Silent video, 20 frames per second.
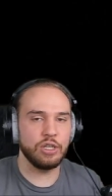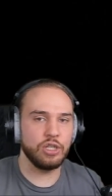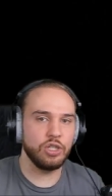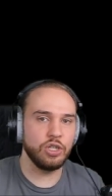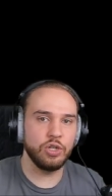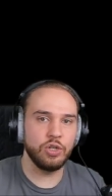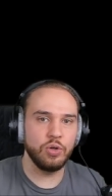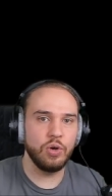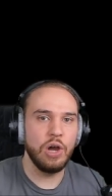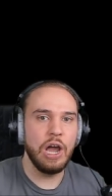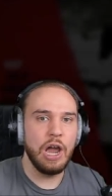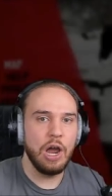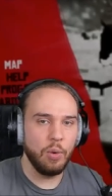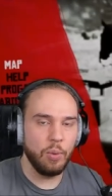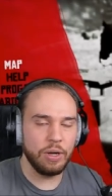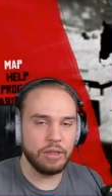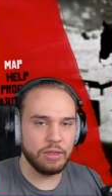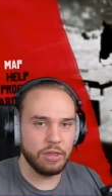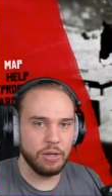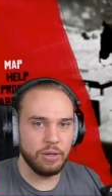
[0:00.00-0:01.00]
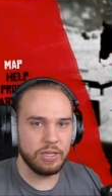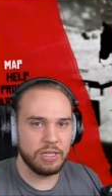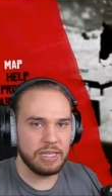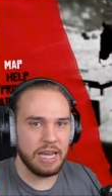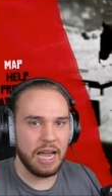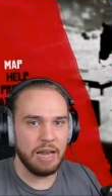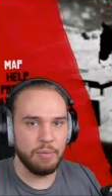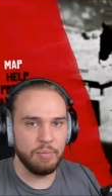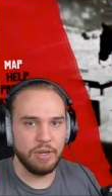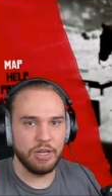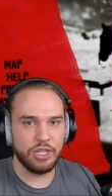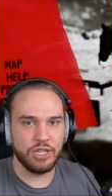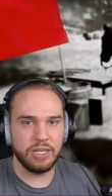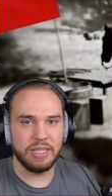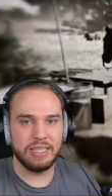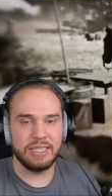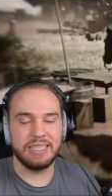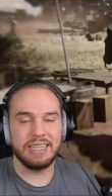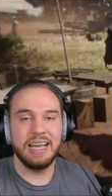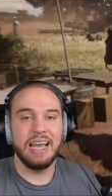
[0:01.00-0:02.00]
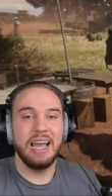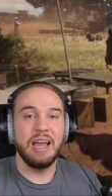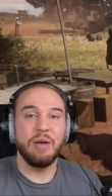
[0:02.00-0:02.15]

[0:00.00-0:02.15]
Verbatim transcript: do with those side missions.